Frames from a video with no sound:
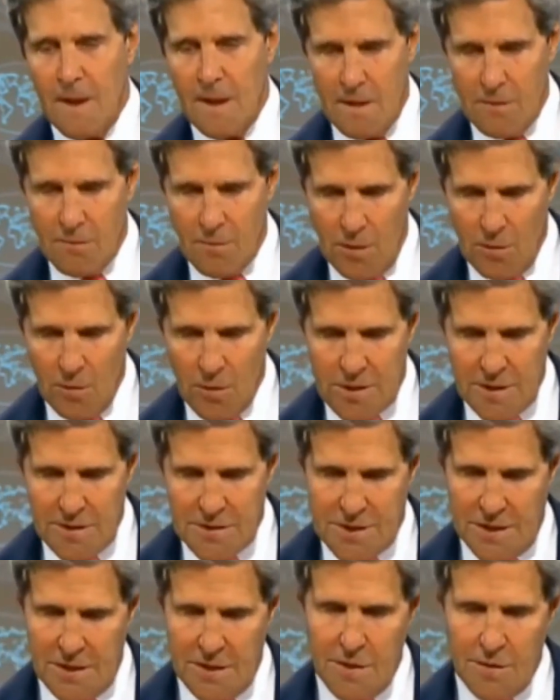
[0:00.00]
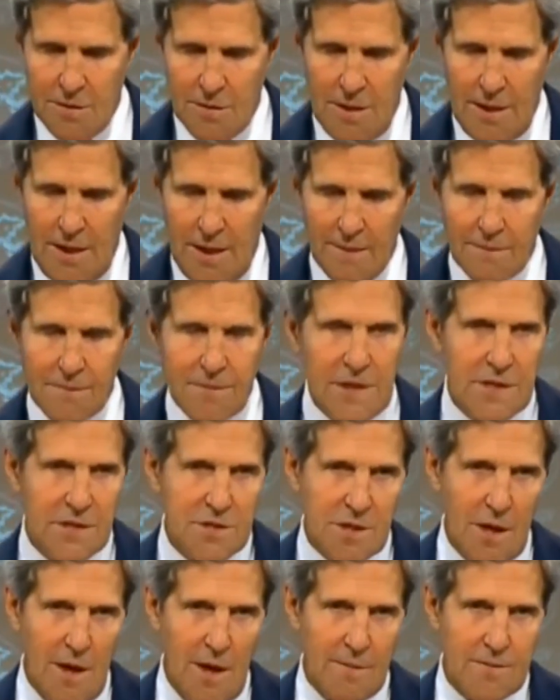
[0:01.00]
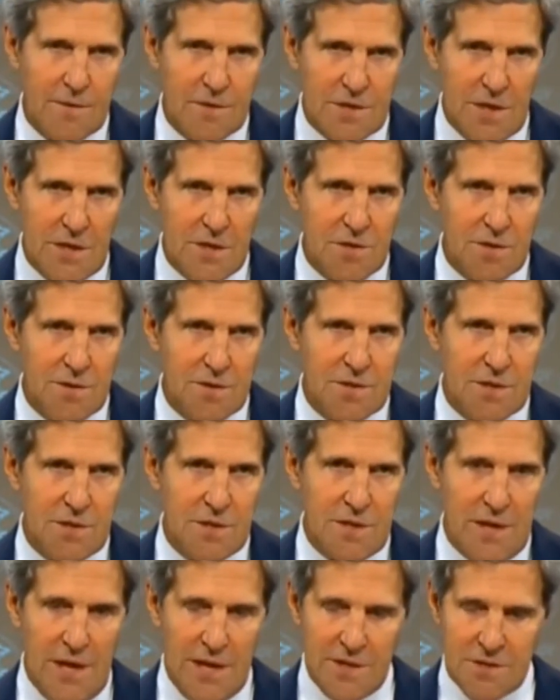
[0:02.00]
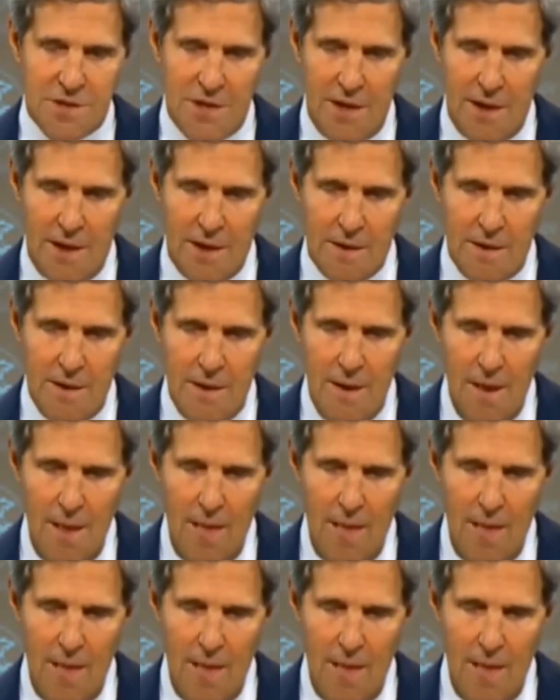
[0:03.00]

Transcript: and we will continue to have these conversations in the days ahead.